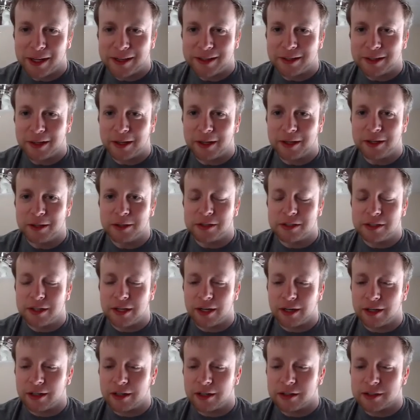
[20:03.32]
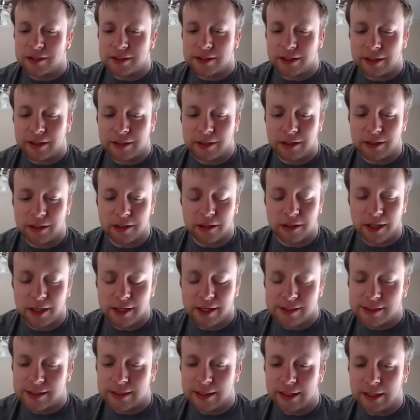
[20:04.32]
end all. You tear your
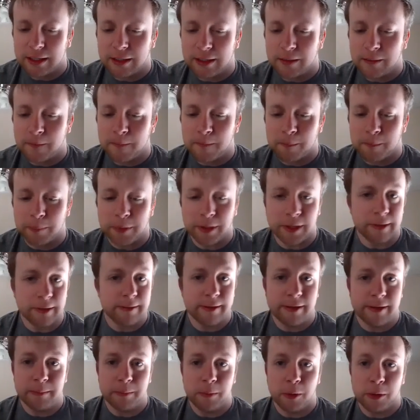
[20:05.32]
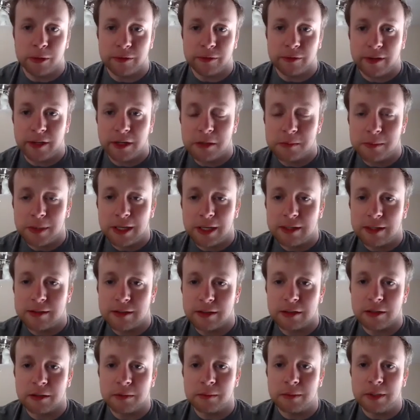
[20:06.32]
ACL, but it motivated me
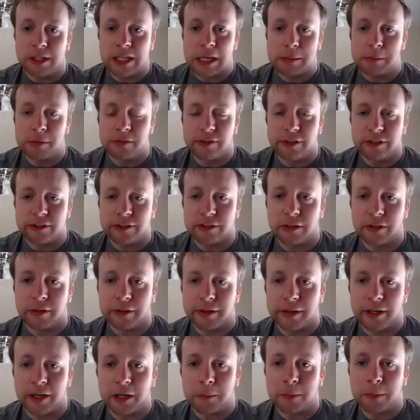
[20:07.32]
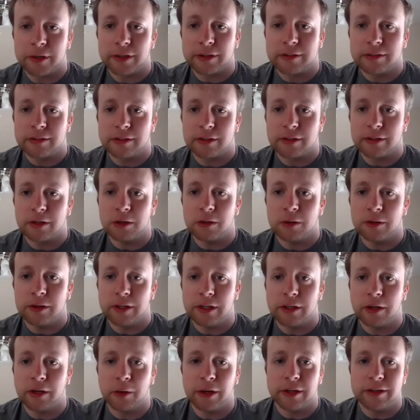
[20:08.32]
to become a physical therapist. So
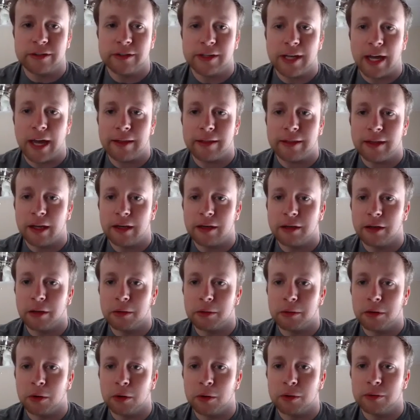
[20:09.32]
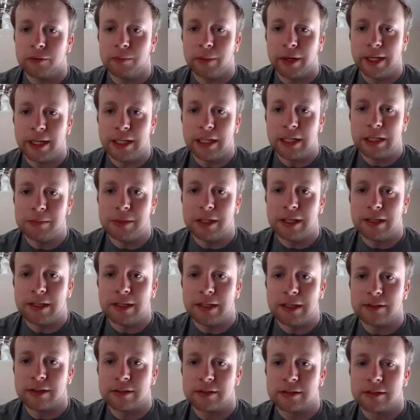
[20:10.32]
it's not the end of the road by any
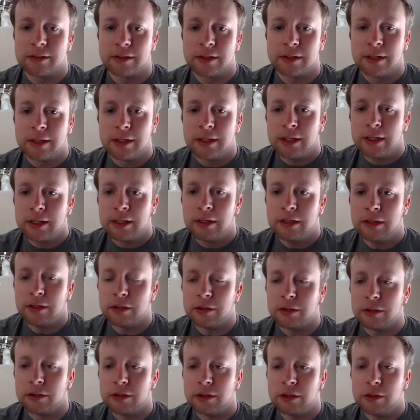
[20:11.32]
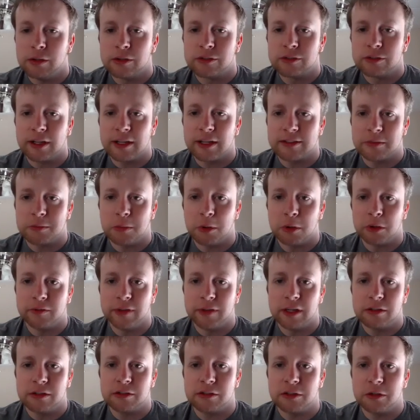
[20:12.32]
means. It's, you use it as a
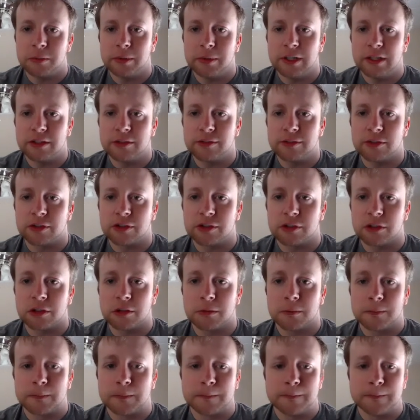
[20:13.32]
motivational piece for sure.